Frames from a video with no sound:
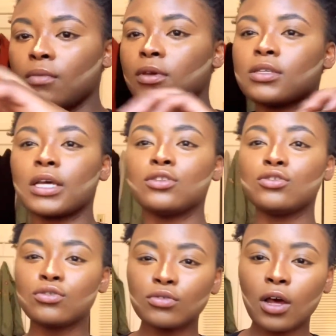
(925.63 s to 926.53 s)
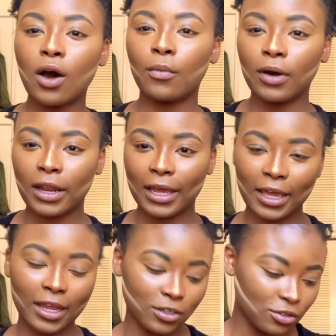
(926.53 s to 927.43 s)
because I do not want,
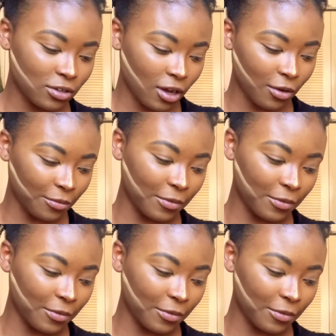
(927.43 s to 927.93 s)
again, I do not